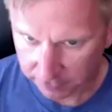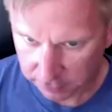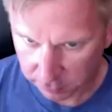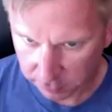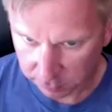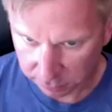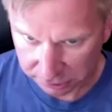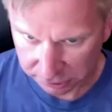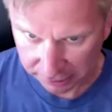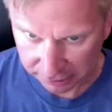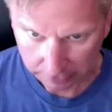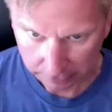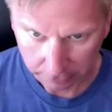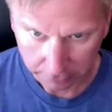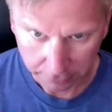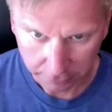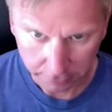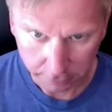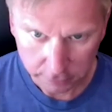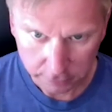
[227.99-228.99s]
this is
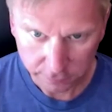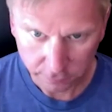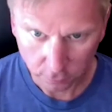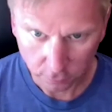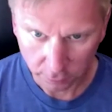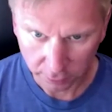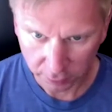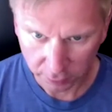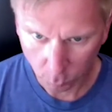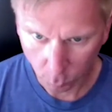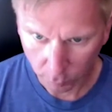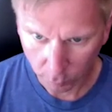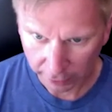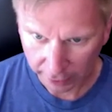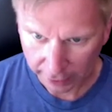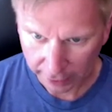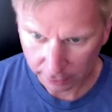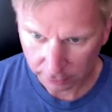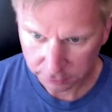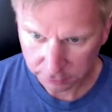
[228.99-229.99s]
particularly useful in
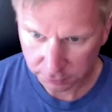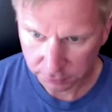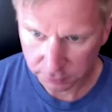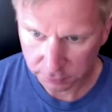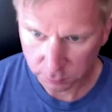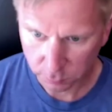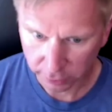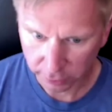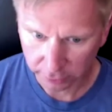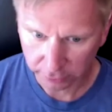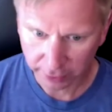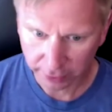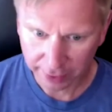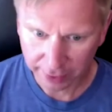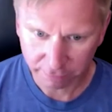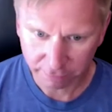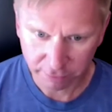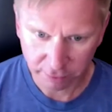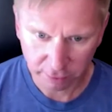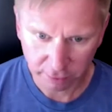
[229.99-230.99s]
warehouses where you
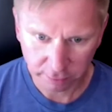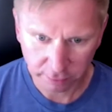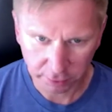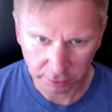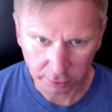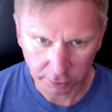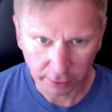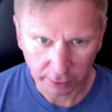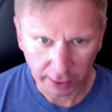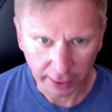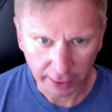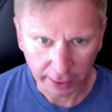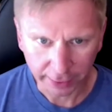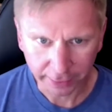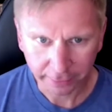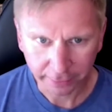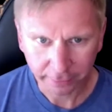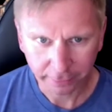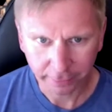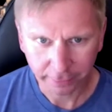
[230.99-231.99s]
have the new
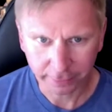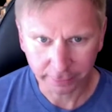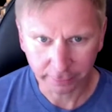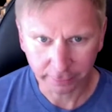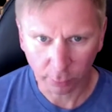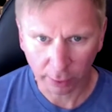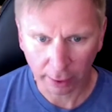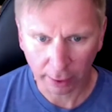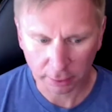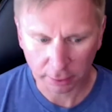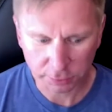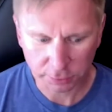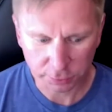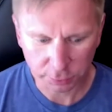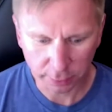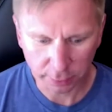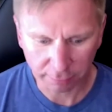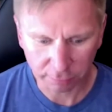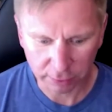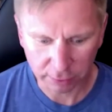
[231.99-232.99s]
guy, and warehouses
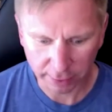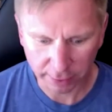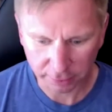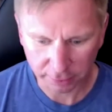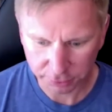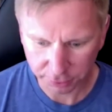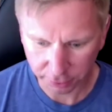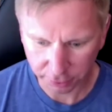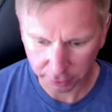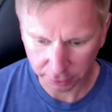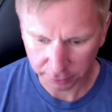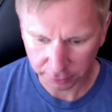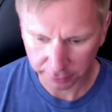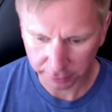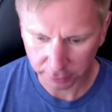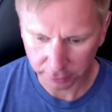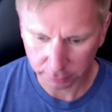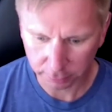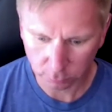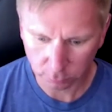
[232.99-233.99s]
do have a lot of churn in
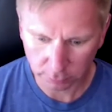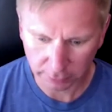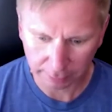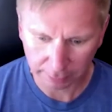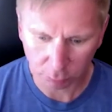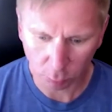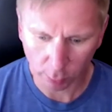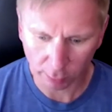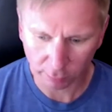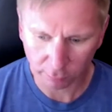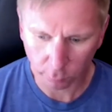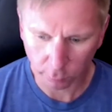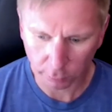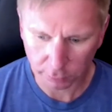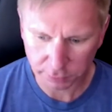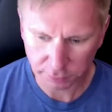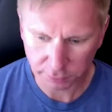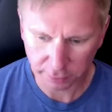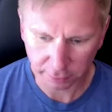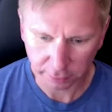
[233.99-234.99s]
their labor
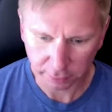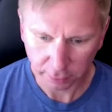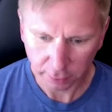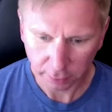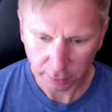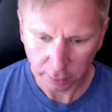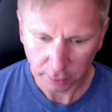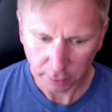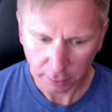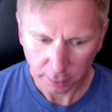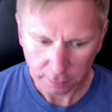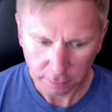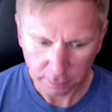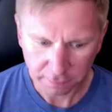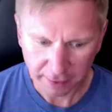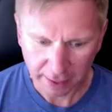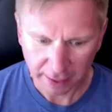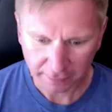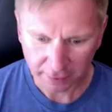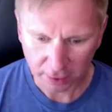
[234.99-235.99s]
workforce. So the
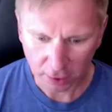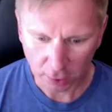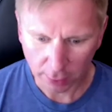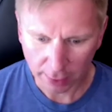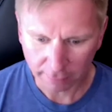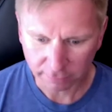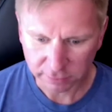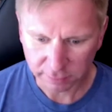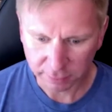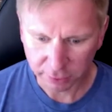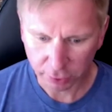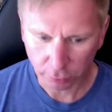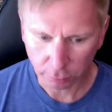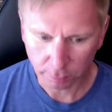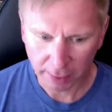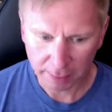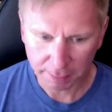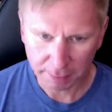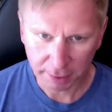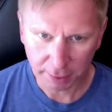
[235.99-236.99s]
fact that you have somebody who
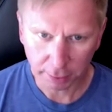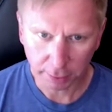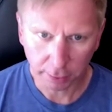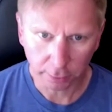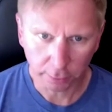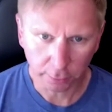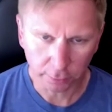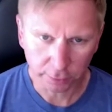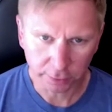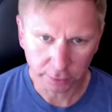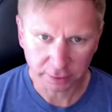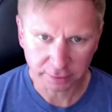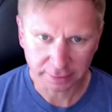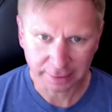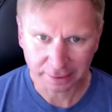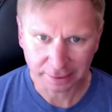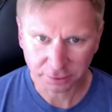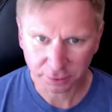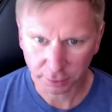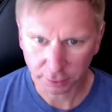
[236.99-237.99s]
may be new and doesn't
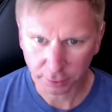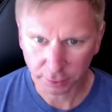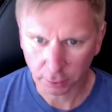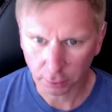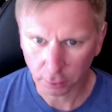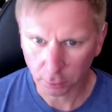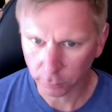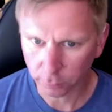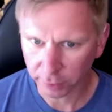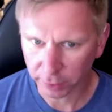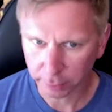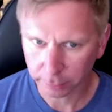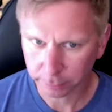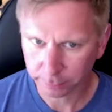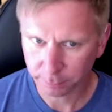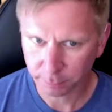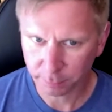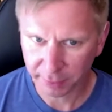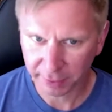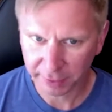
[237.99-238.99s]
actually know where
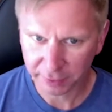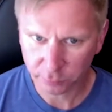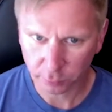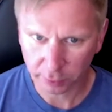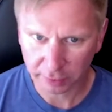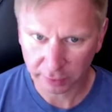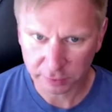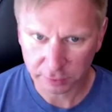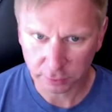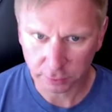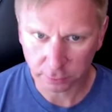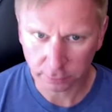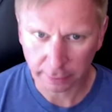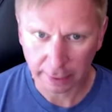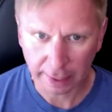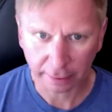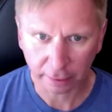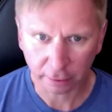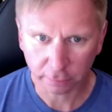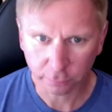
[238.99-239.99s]
bay 22
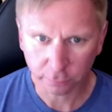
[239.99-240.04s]
aisle